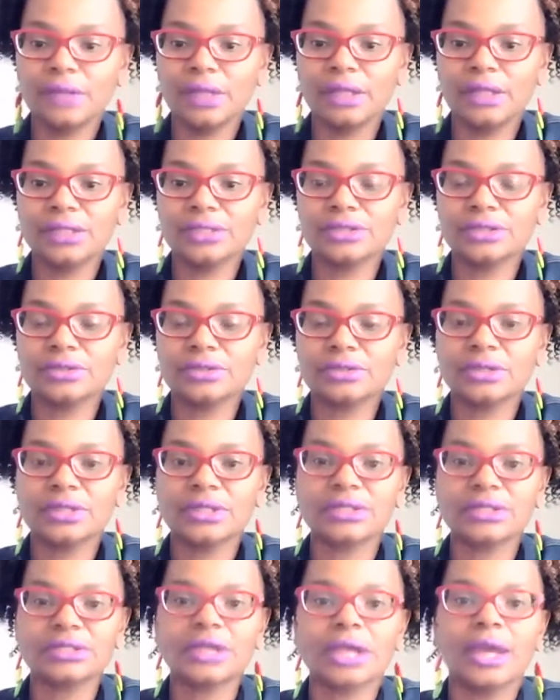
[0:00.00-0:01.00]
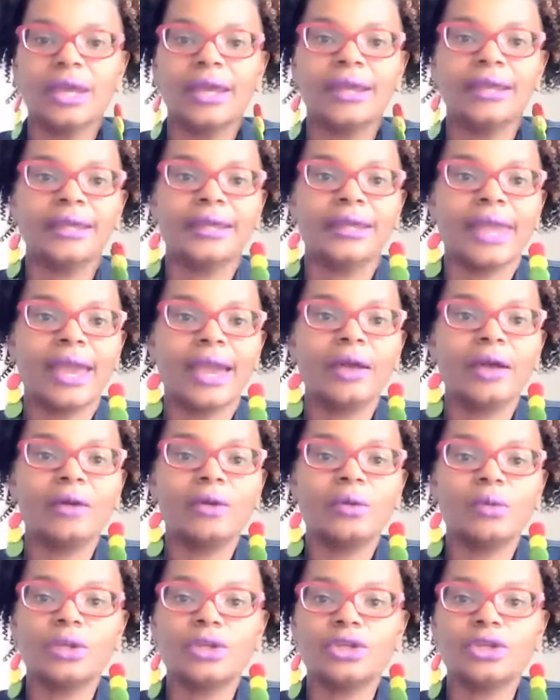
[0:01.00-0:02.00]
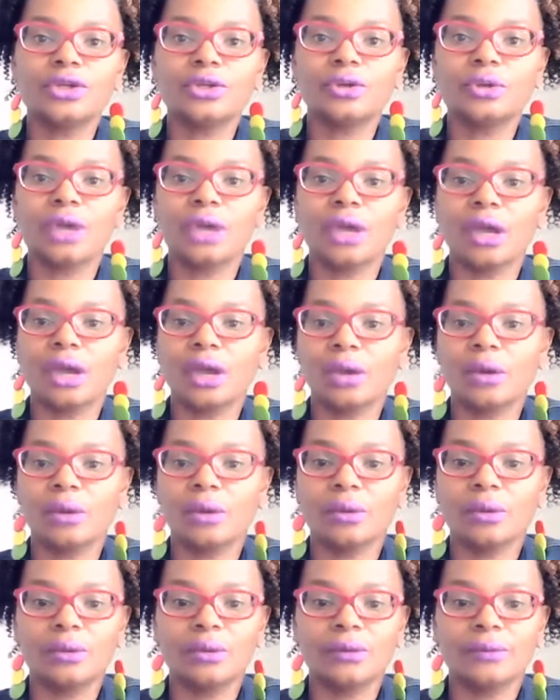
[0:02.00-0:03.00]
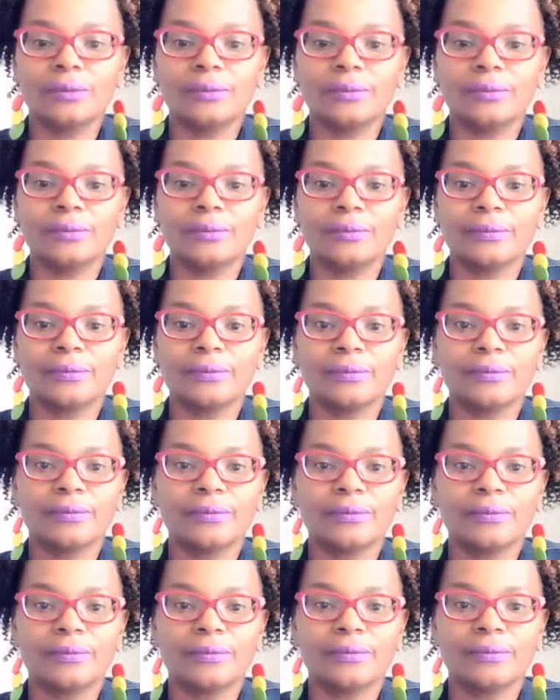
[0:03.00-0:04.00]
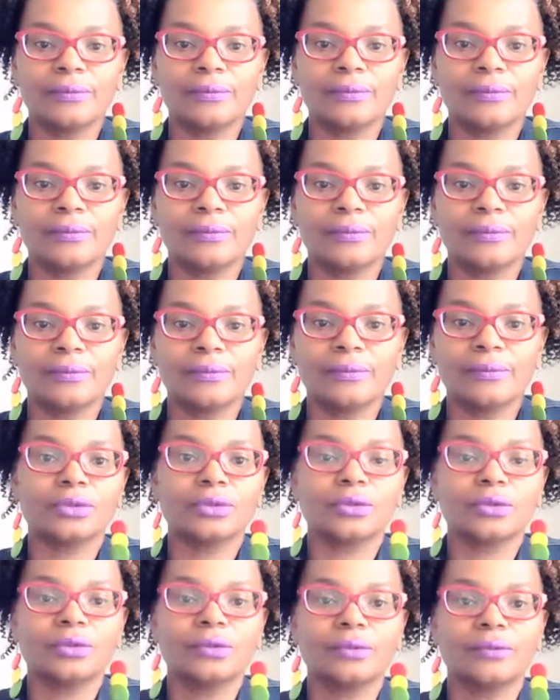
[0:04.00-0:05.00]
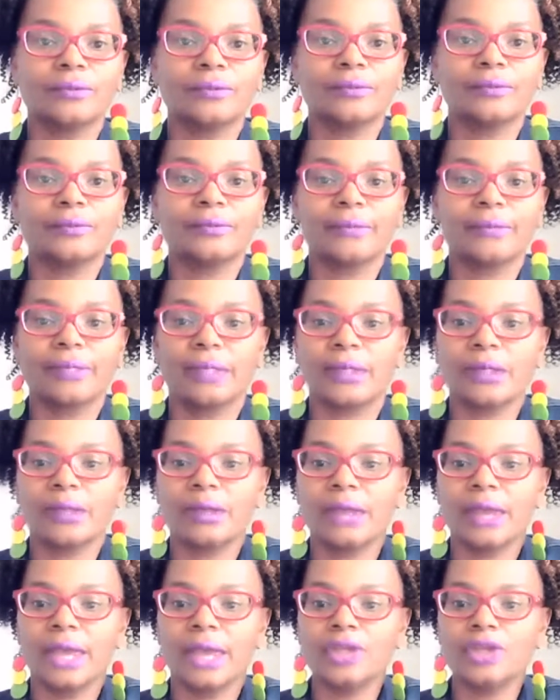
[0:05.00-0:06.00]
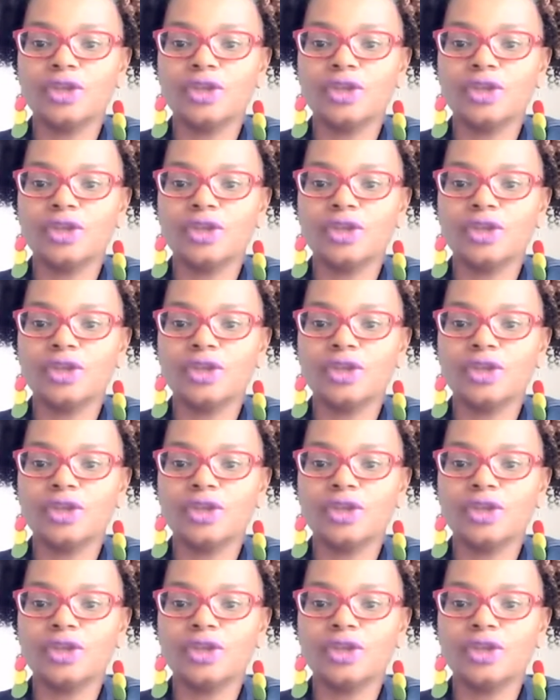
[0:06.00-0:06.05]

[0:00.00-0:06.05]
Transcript: Let's do this. Now, when you go to, and